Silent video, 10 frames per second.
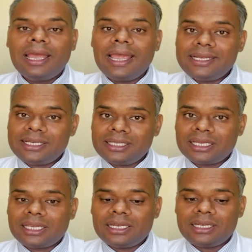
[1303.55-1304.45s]
entering
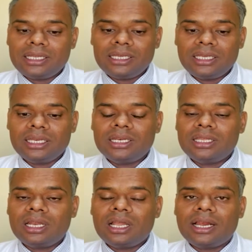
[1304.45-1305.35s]
the kidney in
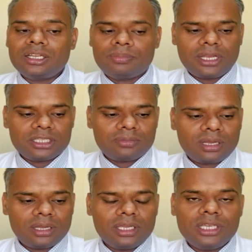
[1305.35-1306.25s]
renal artery
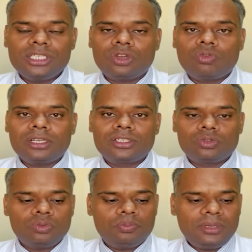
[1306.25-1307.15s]
plasma, is equals
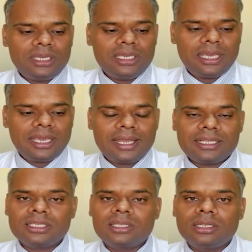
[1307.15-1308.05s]
to
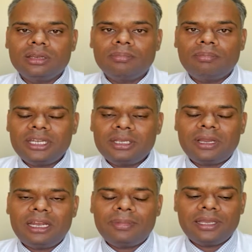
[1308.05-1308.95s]
PAH
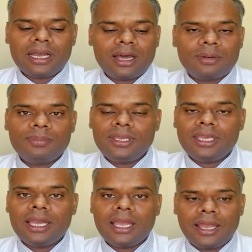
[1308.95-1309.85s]
multiplied by
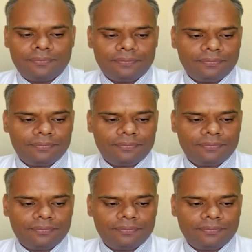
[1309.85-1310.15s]
RPF.